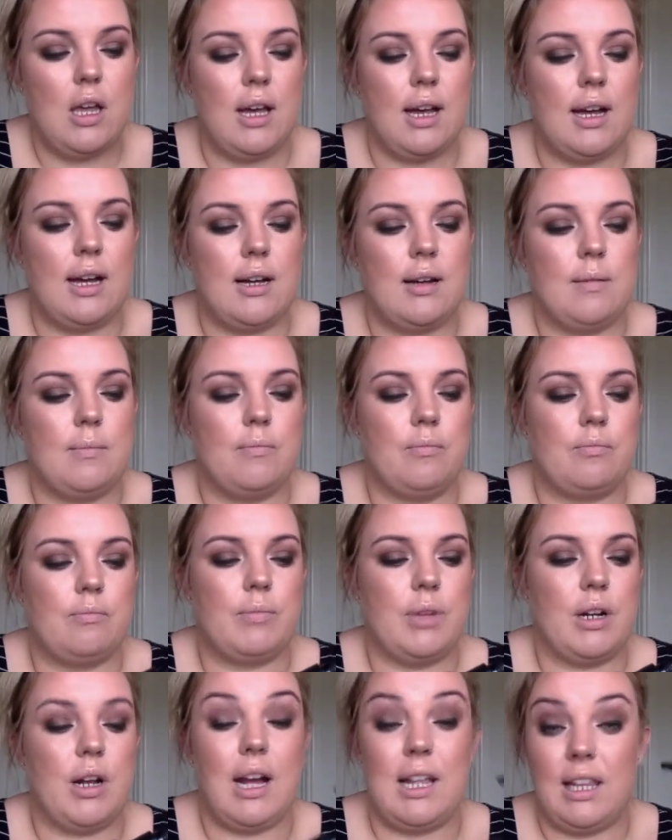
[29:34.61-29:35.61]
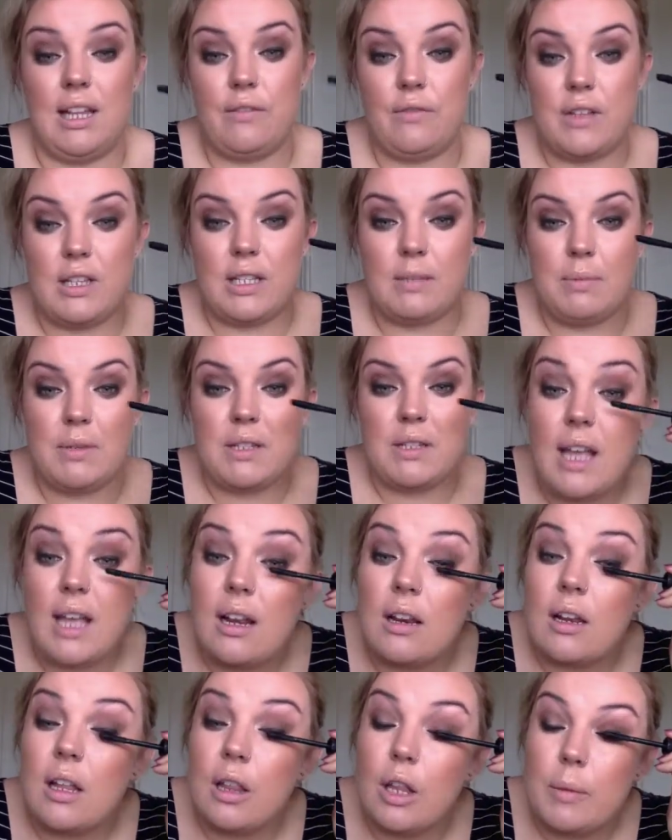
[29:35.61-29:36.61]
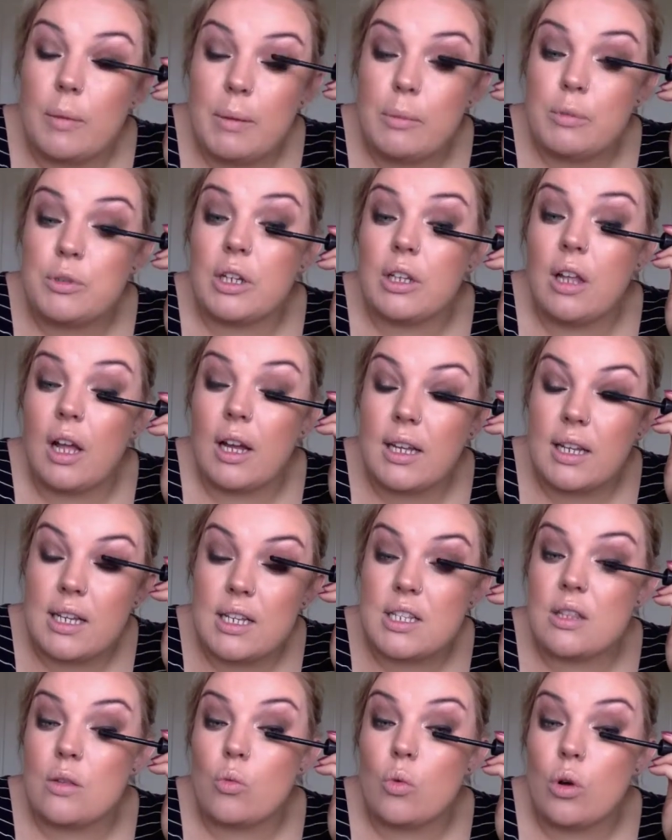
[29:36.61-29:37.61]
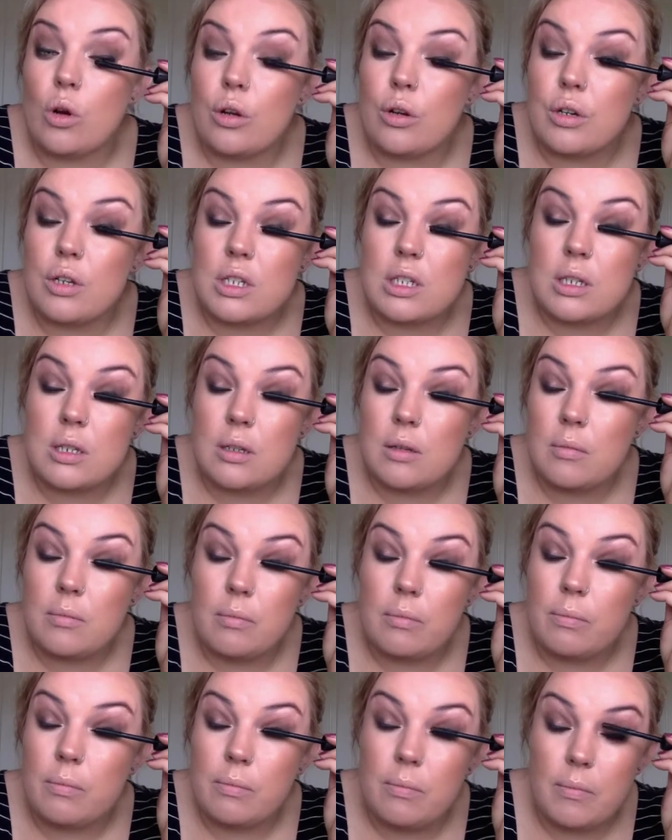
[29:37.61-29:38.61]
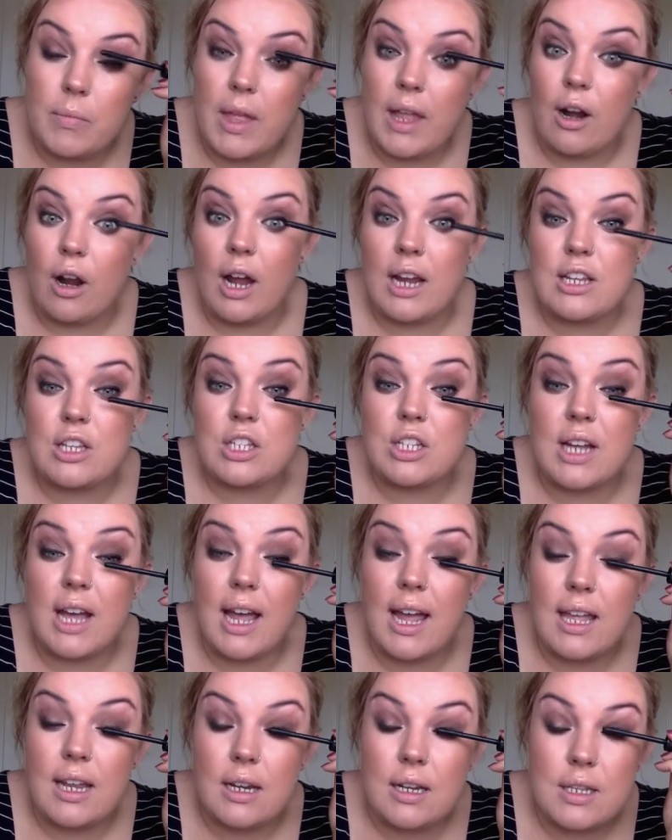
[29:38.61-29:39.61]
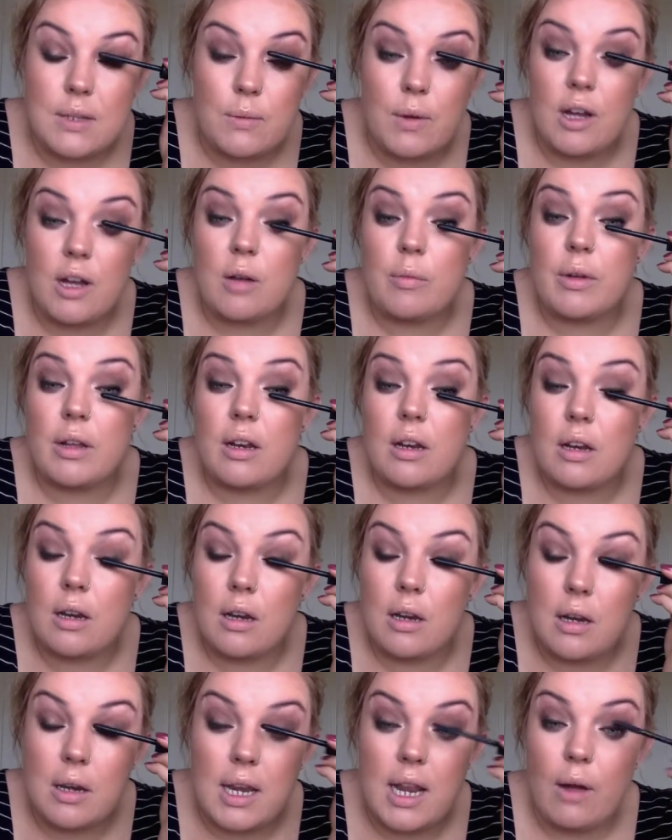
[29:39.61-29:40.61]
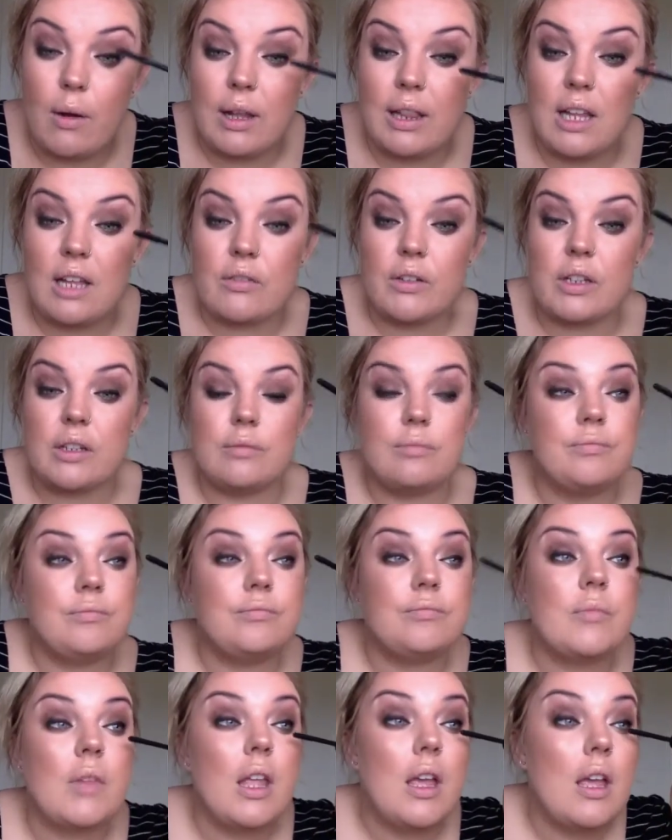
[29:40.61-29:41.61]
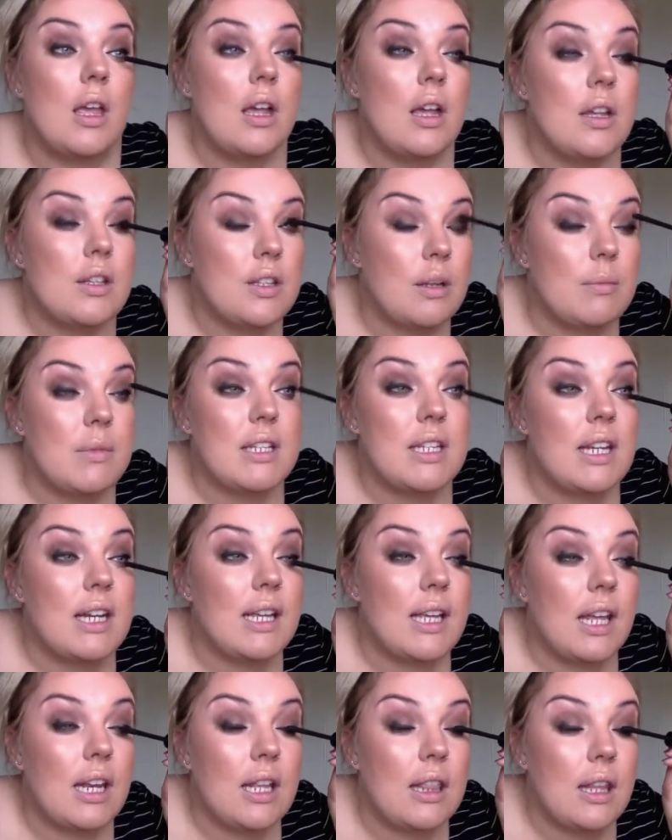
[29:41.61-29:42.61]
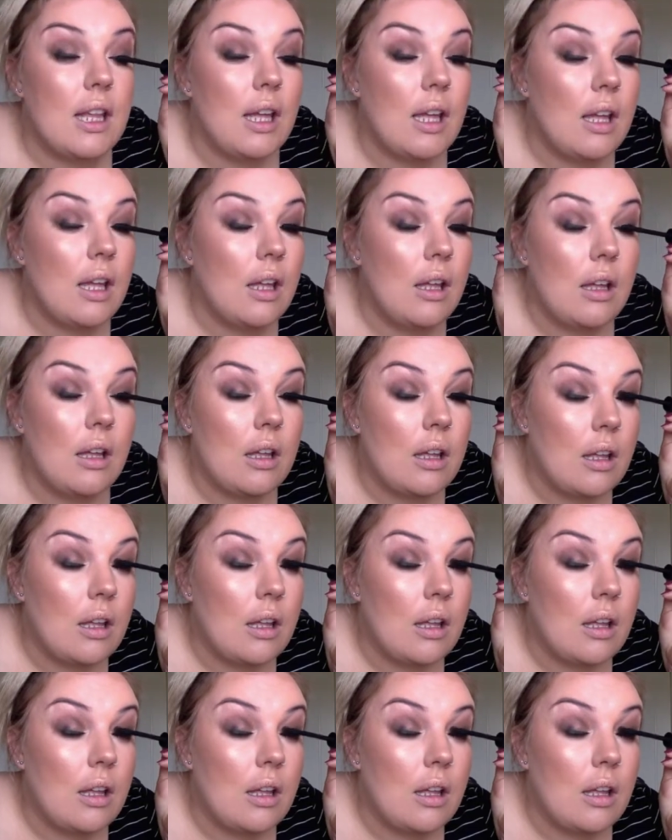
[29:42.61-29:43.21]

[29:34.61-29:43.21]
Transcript: But I love this, and a lot of people don't like it because of the wand, and I used to hate it as well, but now I love it. So I'm just going to get in there.